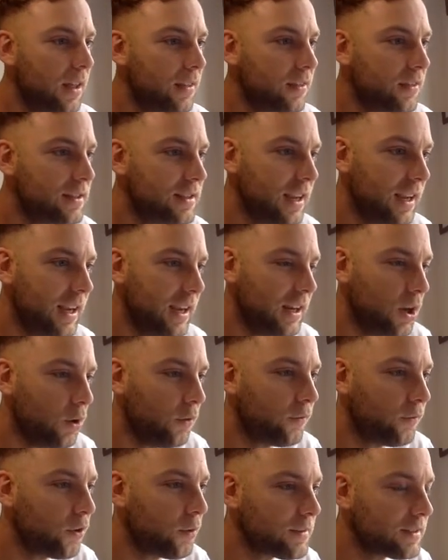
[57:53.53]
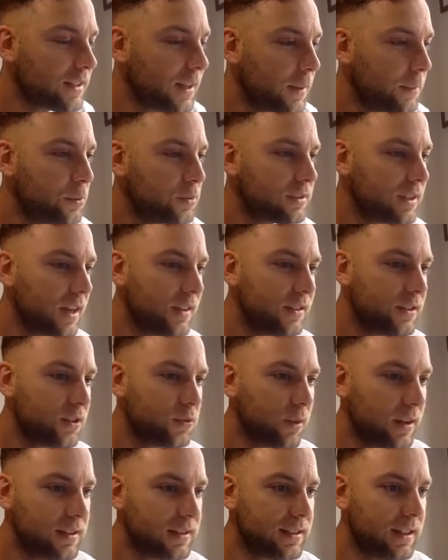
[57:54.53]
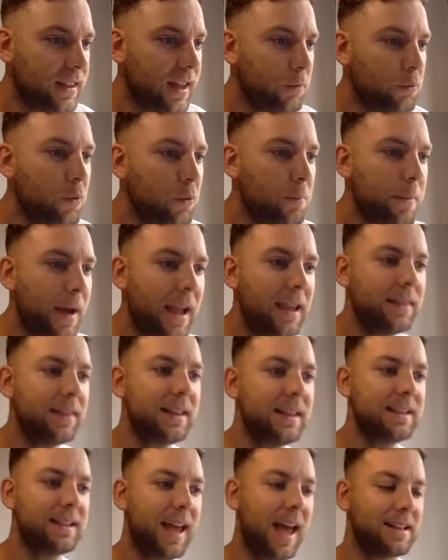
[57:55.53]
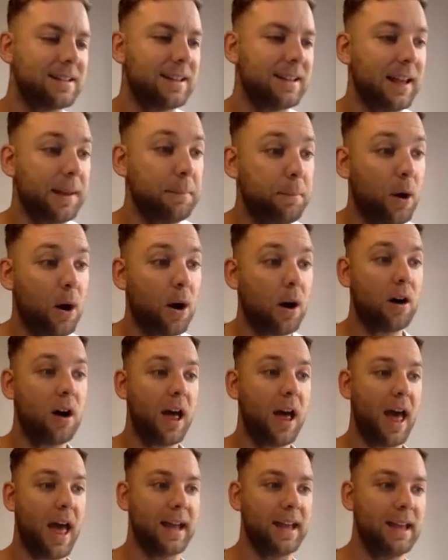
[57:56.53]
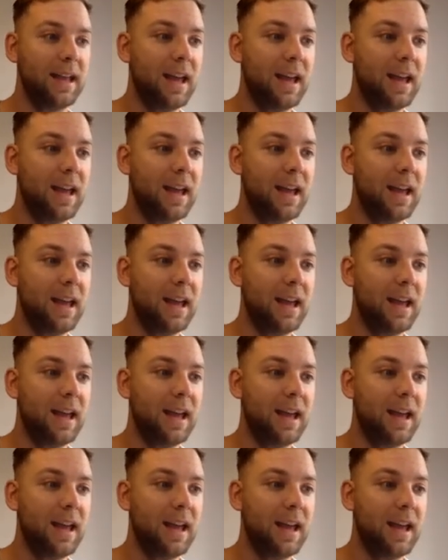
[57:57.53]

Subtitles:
the Dino from a sample size of 20 that will make the test in part A